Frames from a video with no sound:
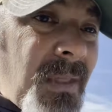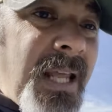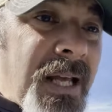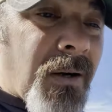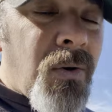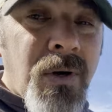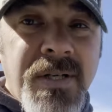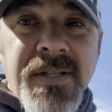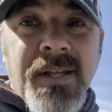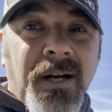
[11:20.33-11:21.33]
And of
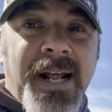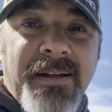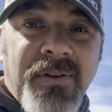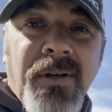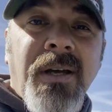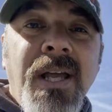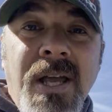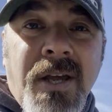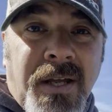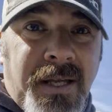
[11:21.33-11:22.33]
course, they're gonna have to
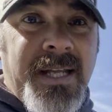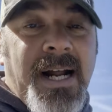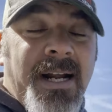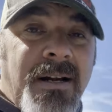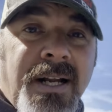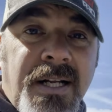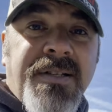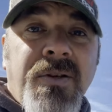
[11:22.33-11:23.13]
get out here and get us